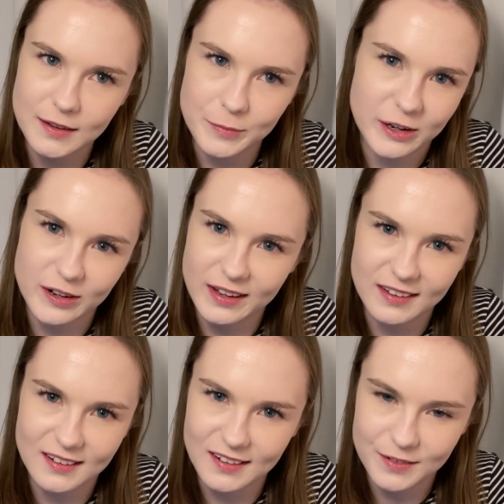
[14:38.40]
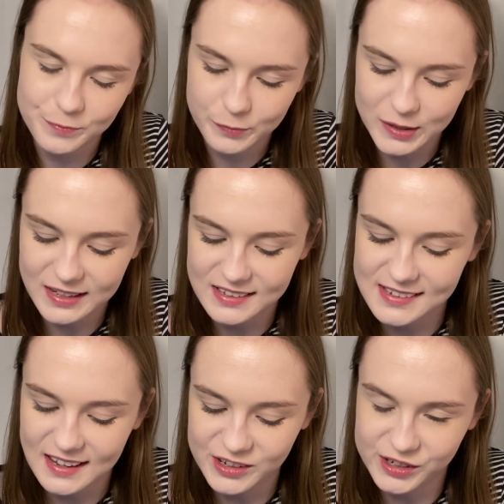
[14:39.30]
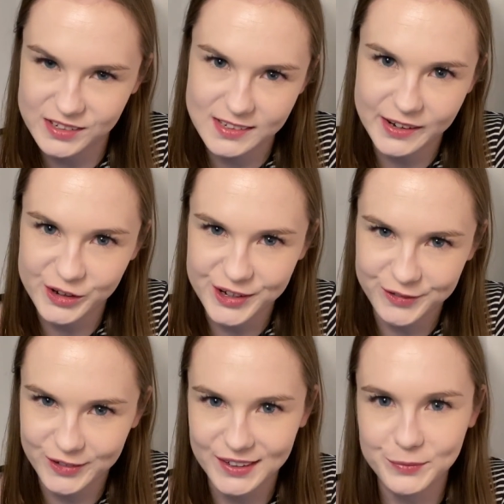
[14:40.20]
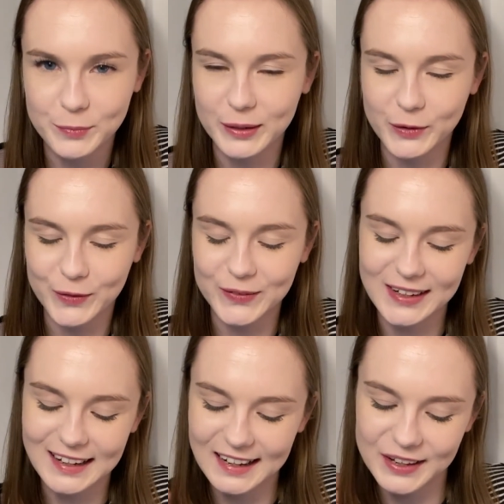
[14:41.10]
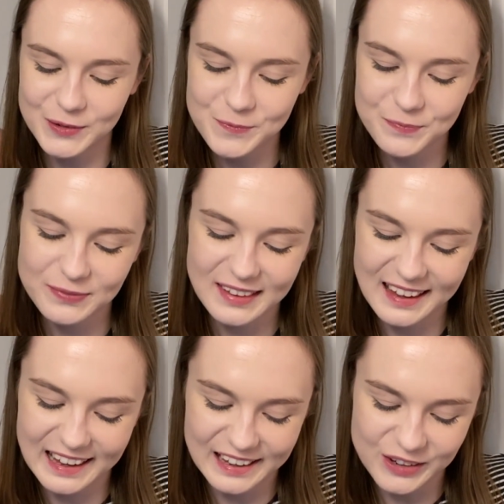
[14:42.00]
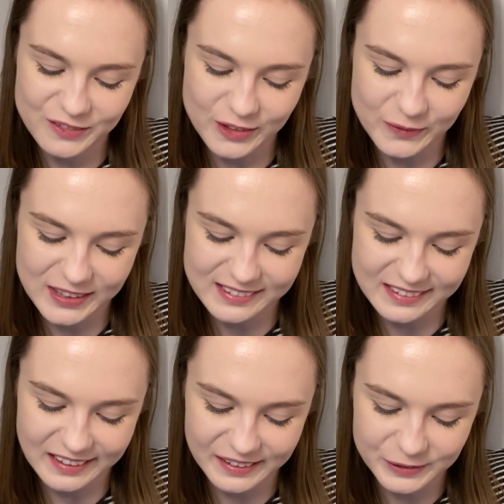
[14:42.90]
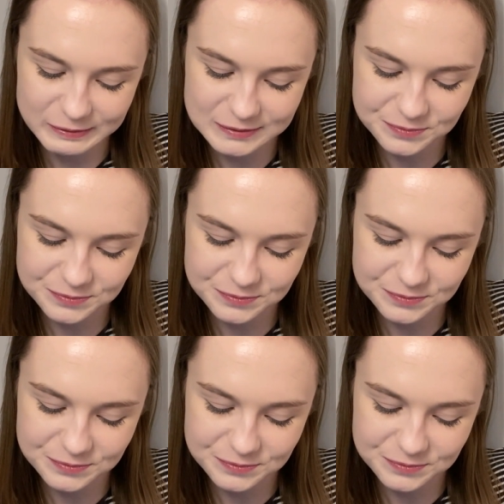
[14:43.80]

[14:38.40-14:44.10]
American pronunciations that are different, but not really any of the ones that